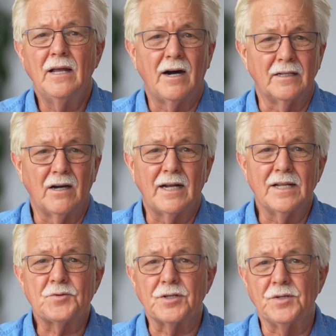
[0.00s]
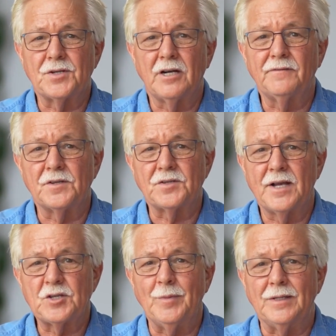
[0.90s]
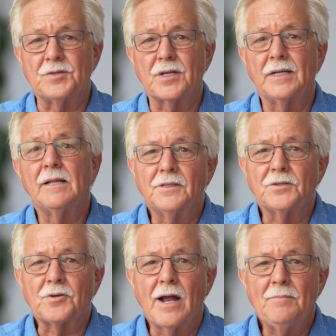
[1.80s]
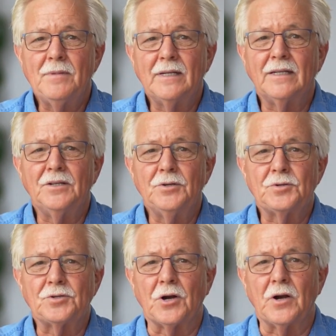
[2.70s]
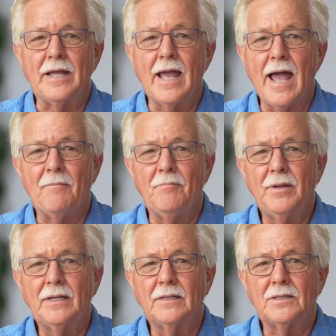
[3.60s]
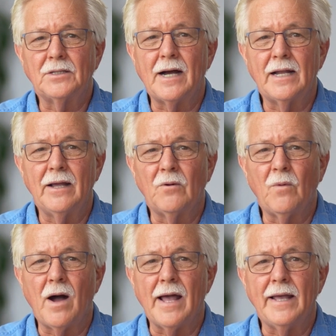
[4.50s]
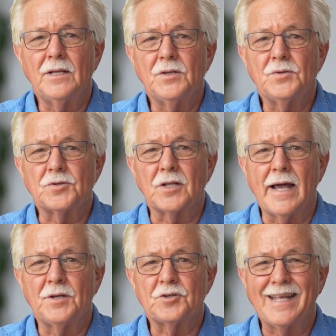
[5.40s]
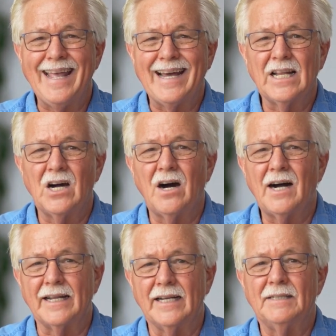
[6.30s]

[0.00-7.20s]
on audits and self-assessments, described in a news story at bit.ly/CanAudit.